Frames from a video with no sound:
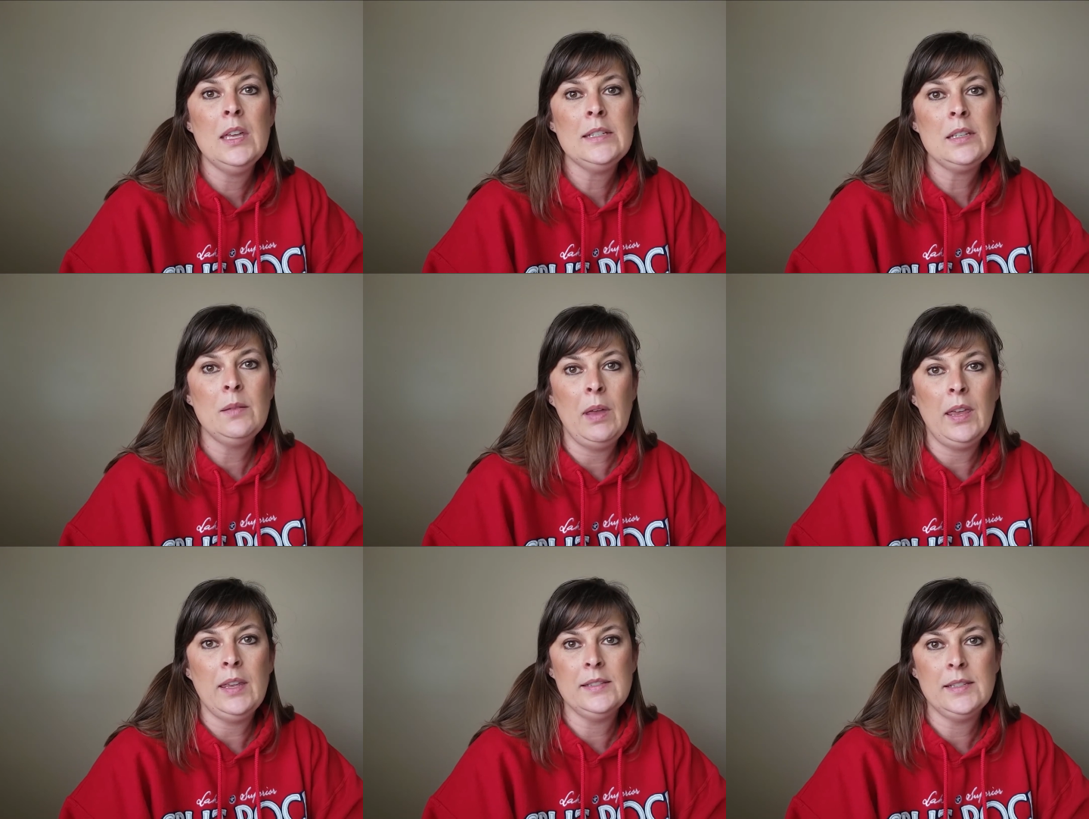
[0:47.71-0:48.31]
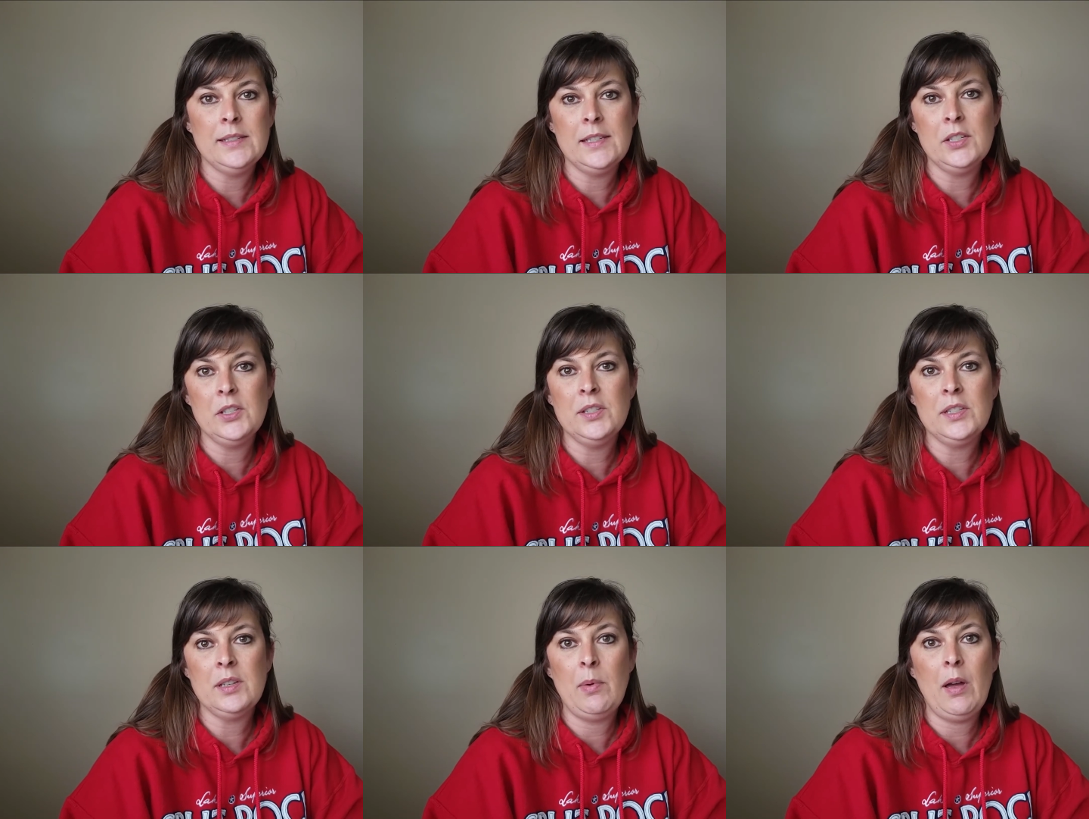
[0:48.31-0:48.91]
to make his
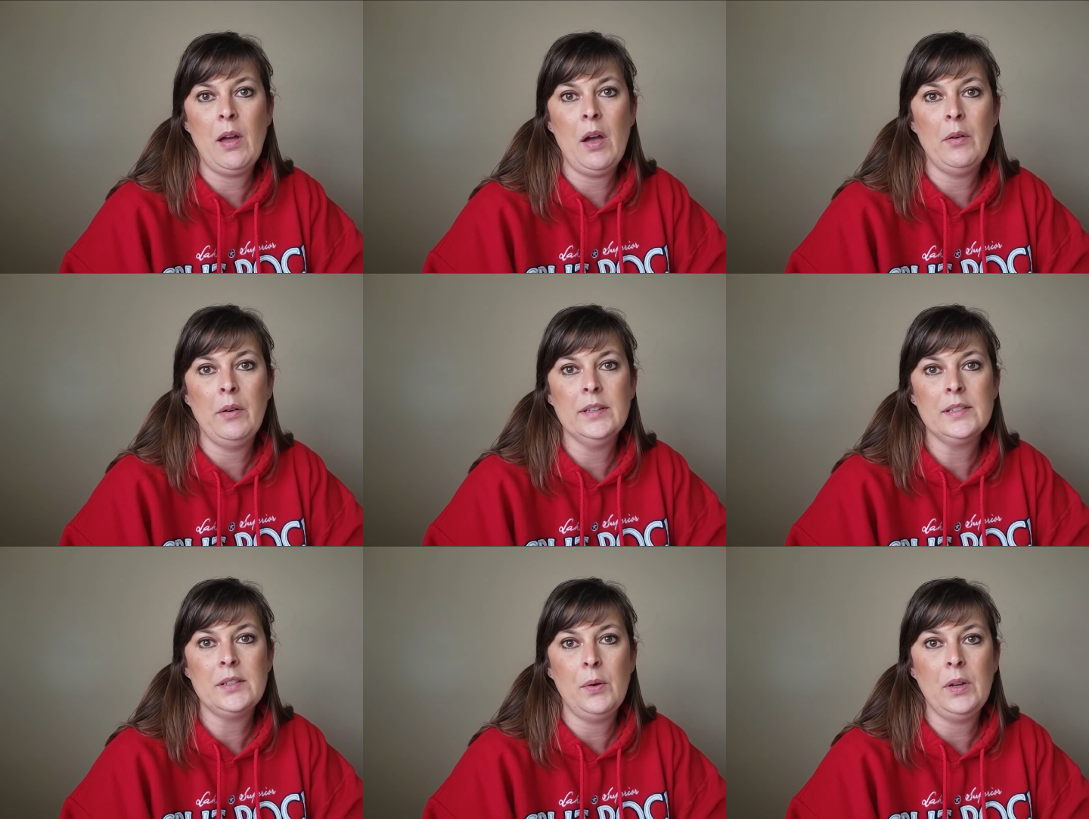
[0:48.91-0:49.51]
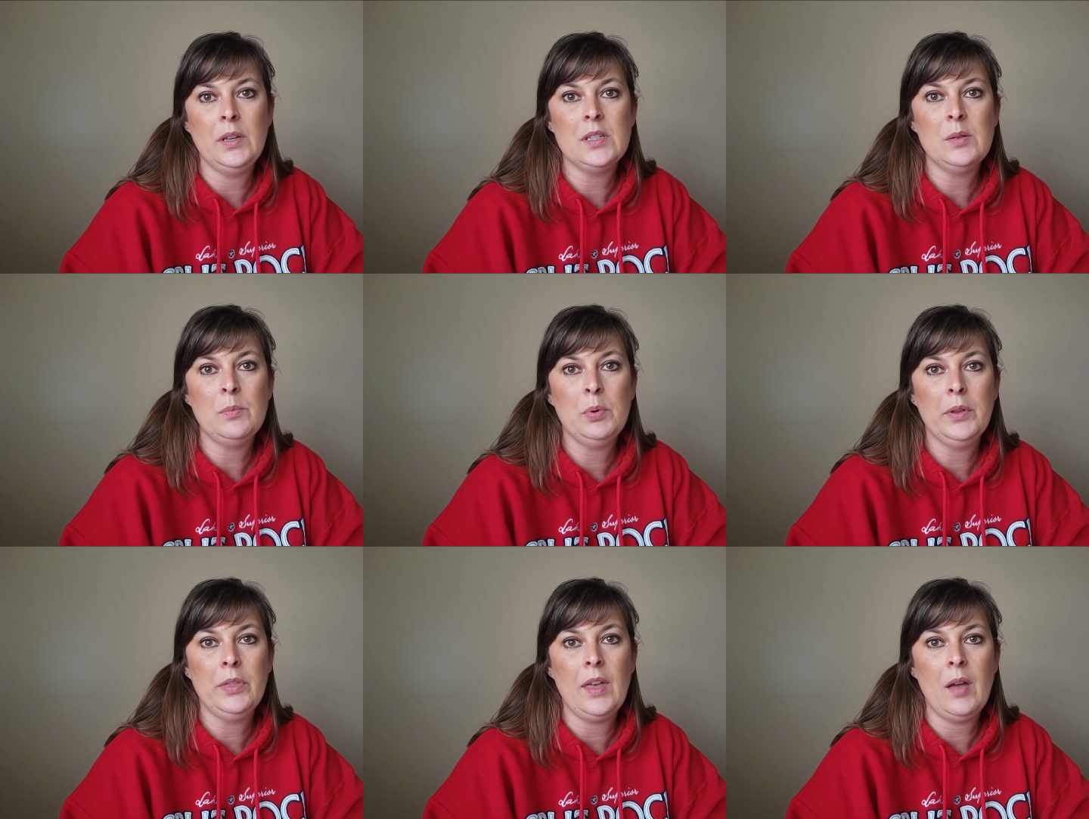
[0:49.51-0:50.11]
decisions about how he's going to
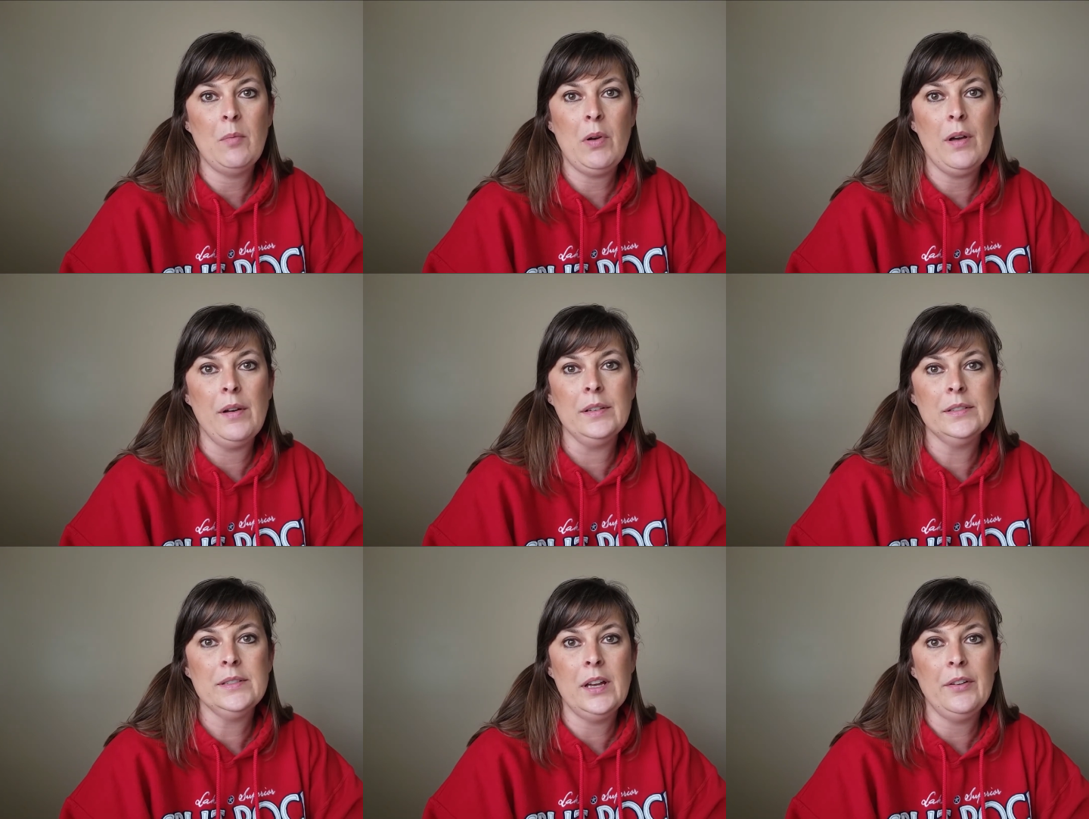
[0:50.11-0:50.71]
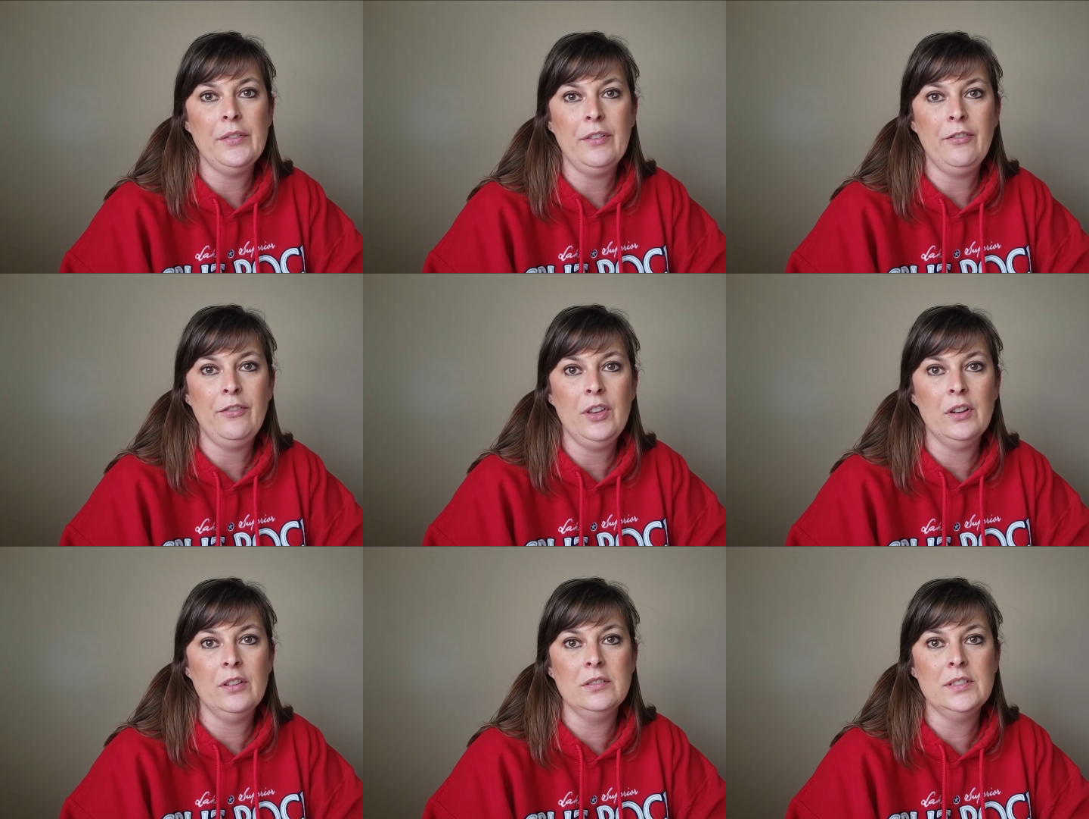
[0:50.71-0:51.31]
put that ball down the
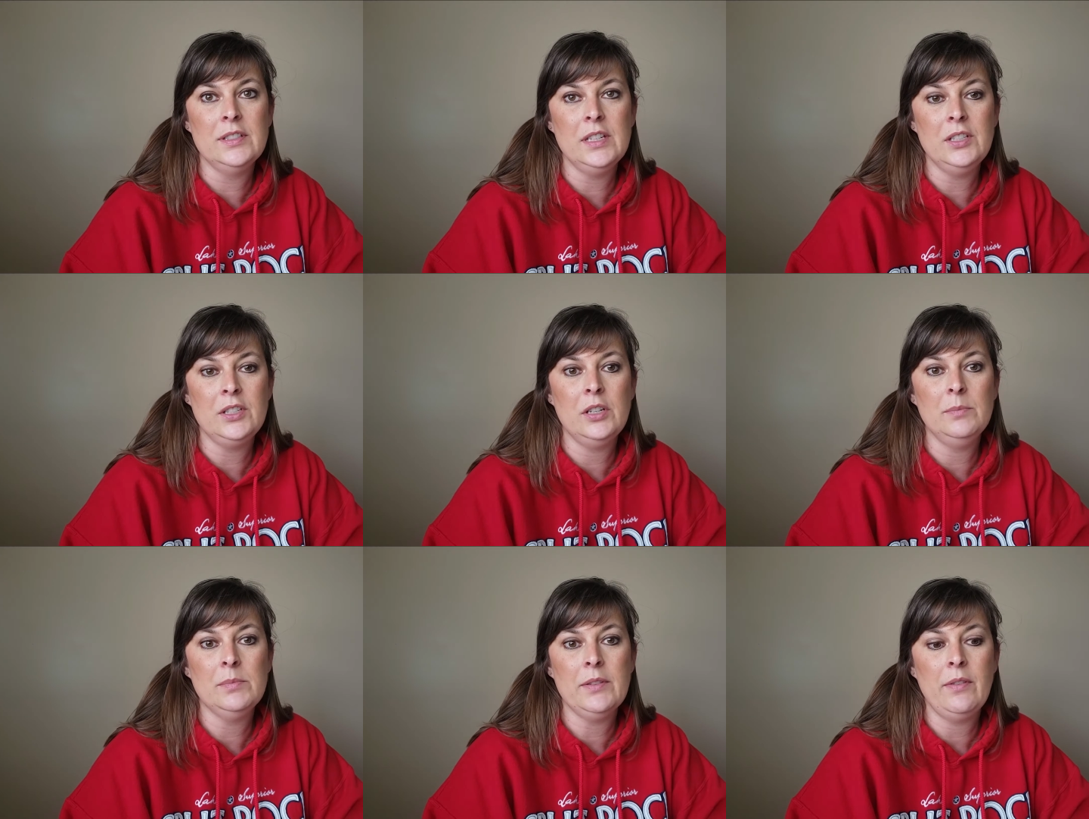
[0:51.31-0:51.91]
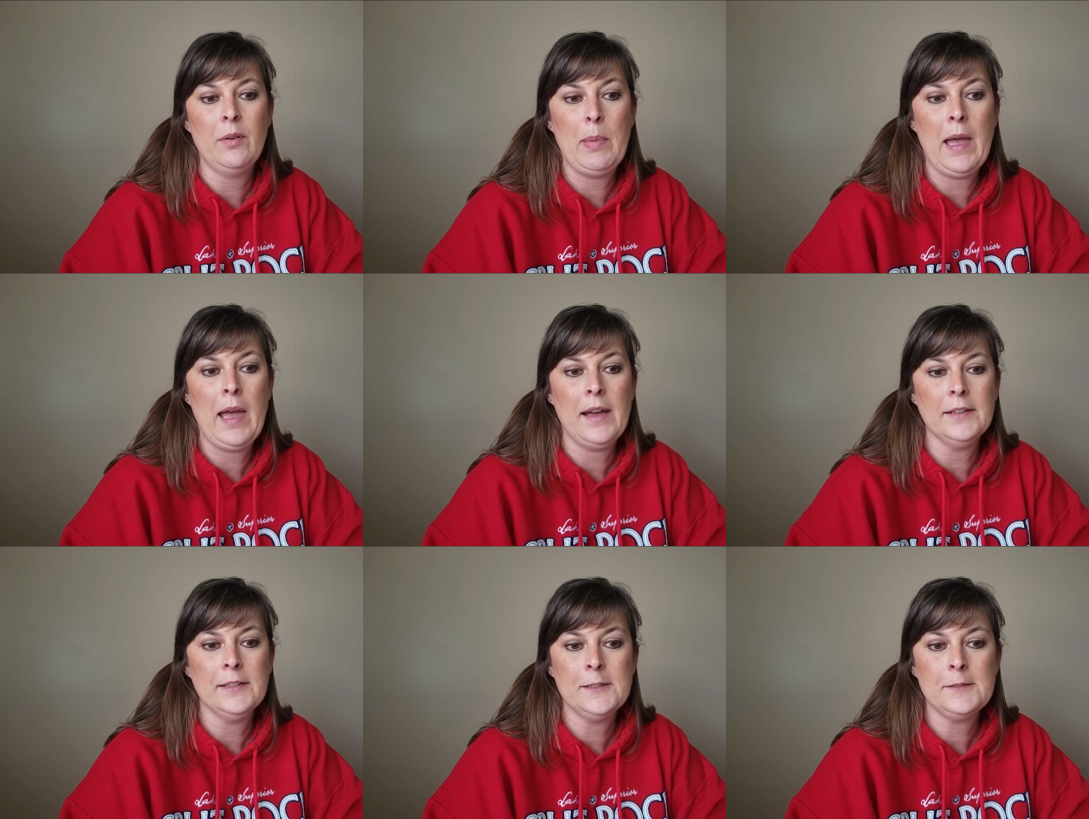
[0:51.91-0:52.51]
field in terms of a
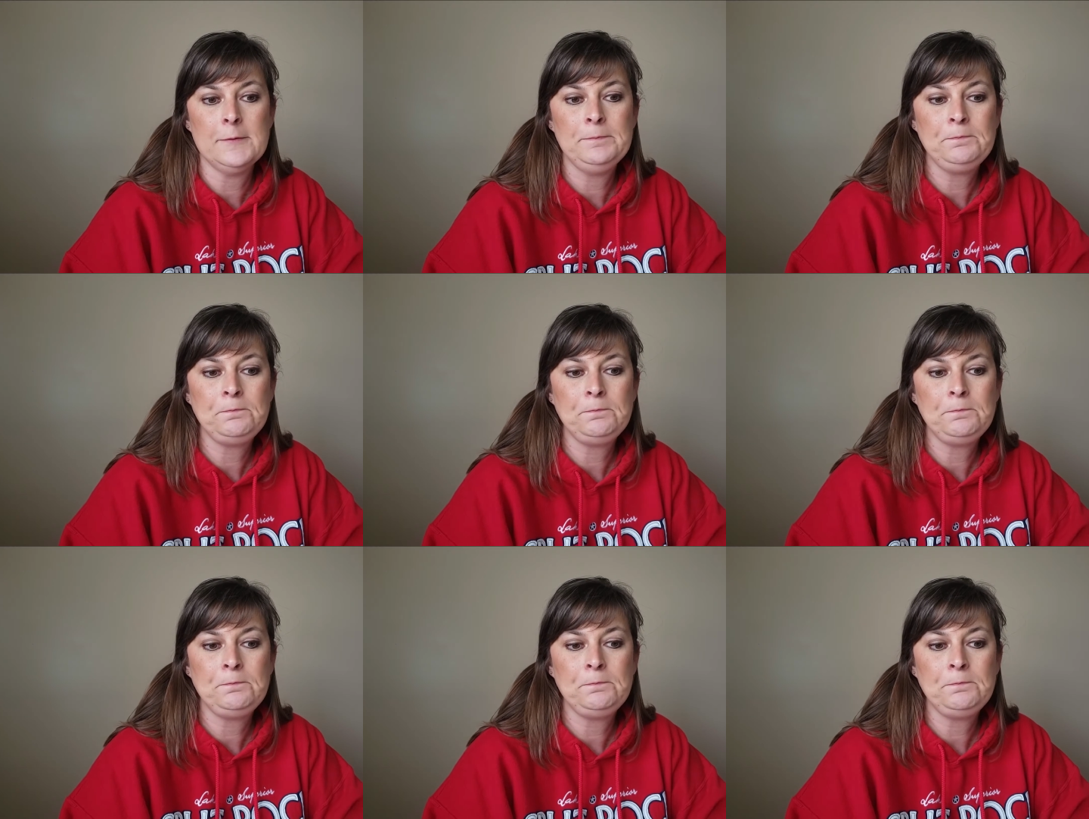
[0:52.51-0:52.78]
pass.